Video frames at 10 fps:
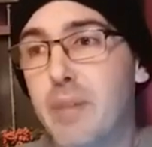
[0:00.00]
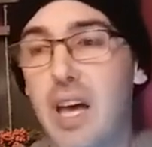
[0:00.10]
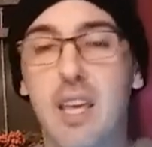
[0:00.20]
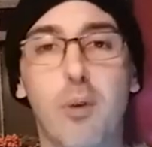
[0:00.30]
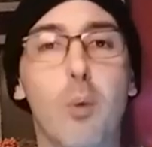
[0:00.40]

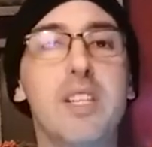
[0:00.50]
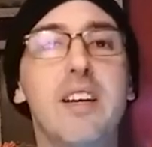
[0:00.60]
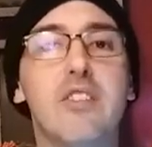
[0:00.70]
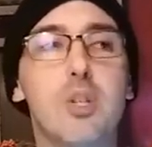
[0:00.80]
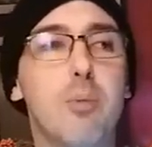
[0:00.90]
If it was
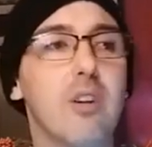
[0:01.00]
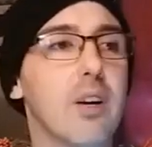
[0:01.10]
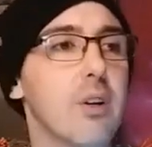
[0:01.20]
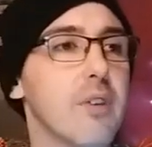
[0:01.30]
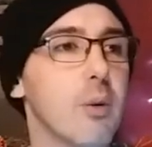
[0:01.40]
eligible, I
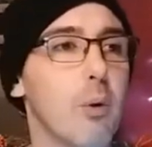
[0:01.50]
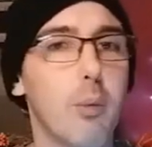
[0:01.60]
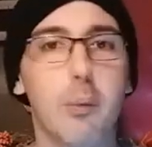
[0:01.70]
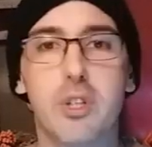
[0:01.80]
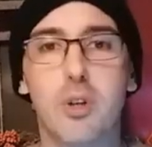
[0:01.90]
don't even know what
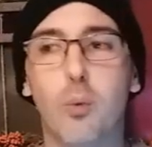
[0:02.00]
we would do.